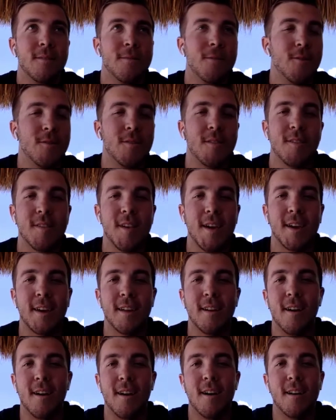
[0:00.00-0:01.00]
first and
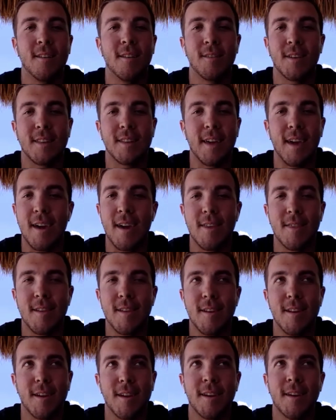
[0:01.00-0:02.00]
second on, it was like the
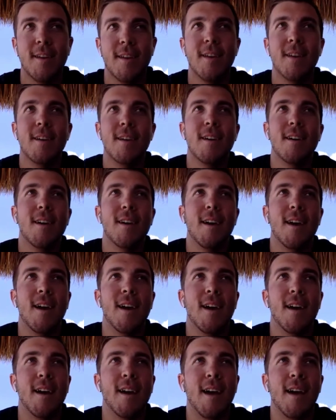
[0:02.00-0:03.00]
eighth inning,
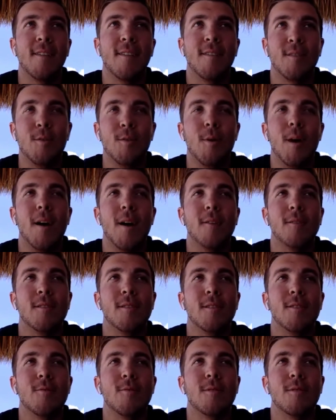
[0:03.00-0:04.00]
and I had two
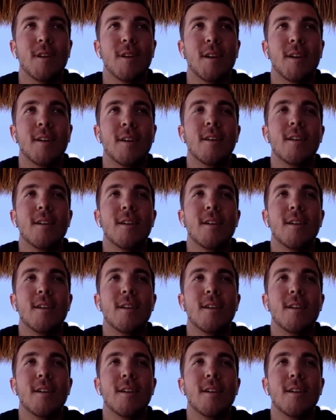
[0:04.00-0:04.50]
outs. And he was like,